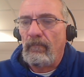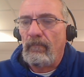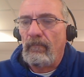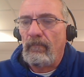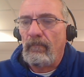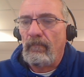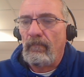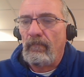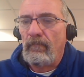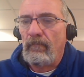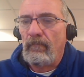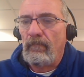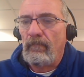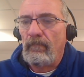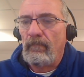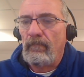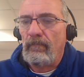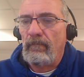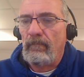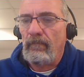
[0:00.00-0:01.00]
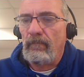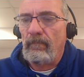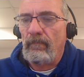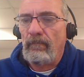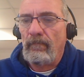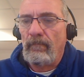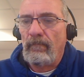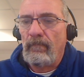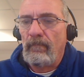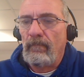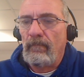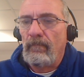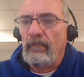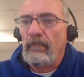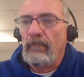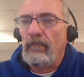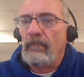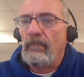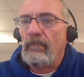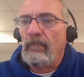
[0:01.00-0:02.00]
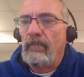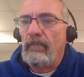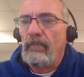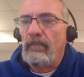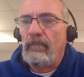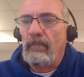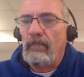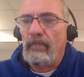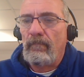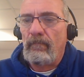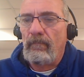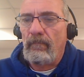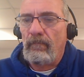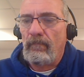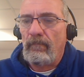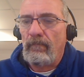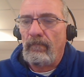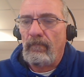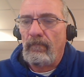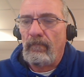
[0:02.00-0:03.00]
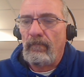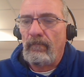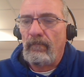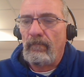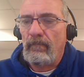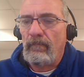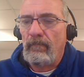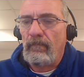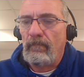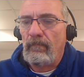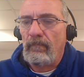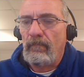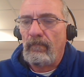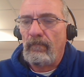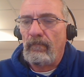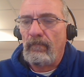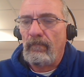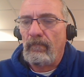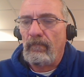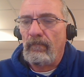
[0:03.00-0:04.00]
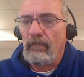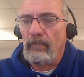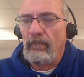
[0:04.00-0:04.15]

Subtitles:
This person isn't speaking.